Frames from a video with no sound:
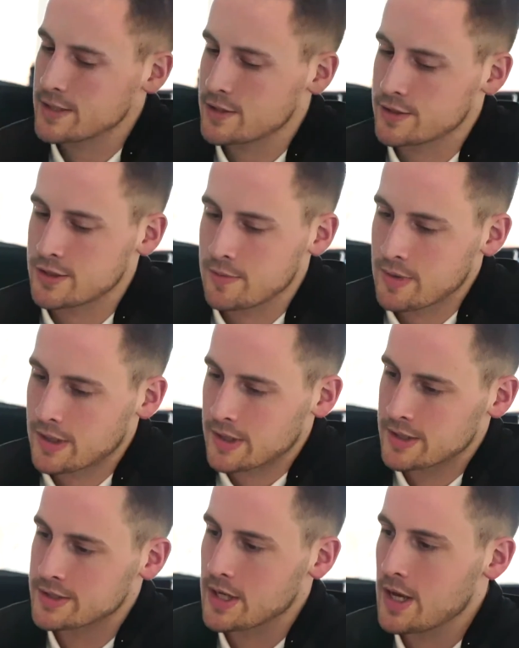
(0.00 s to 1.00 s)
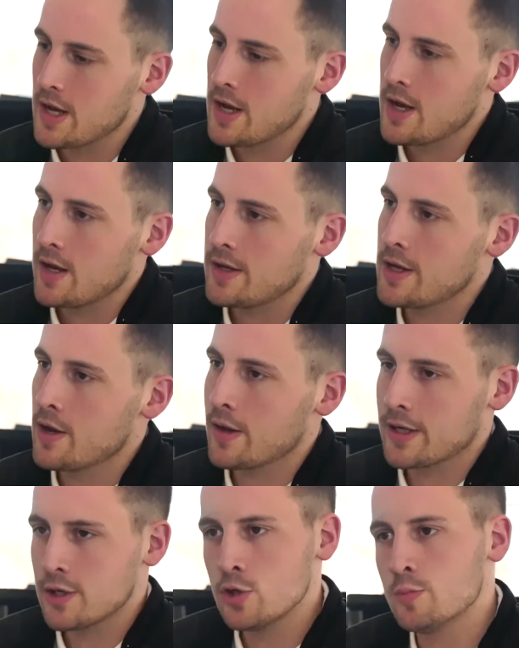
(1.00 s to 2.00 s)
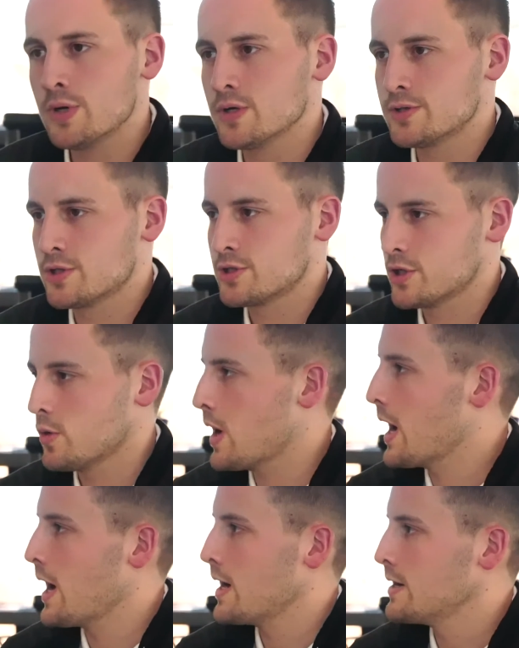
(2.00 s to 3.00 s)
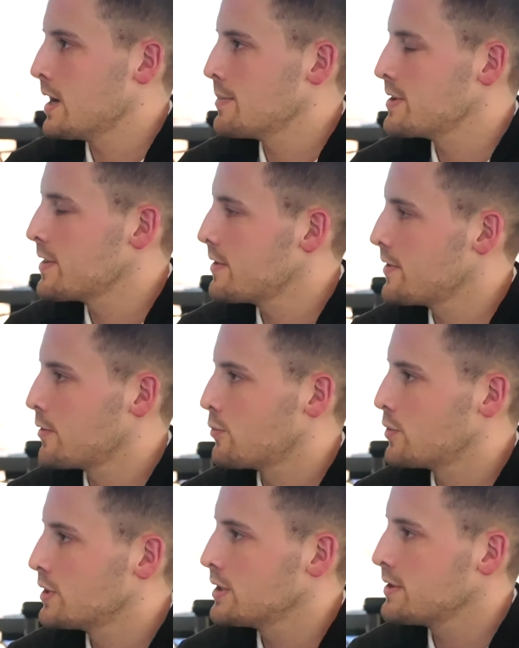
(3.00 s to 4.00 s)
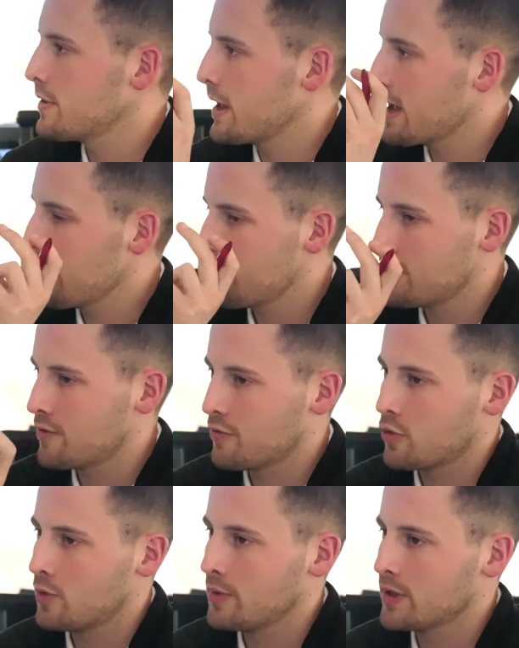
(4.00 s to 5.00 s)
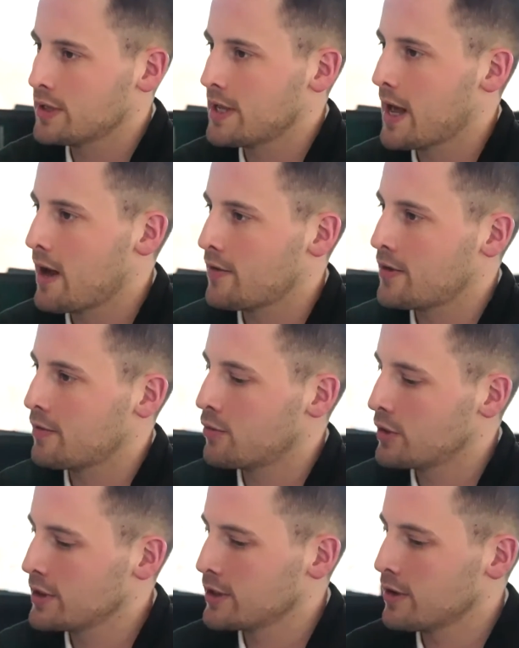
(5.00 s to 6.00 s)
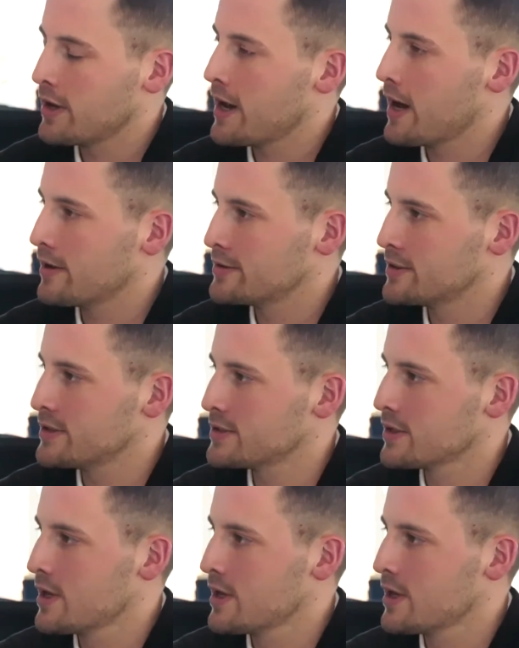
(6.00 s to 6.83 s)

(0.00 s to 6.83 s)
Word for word: interesting because you know like new builds are so hot. I mean, mm. they're really they have their formula down. They're really great houses,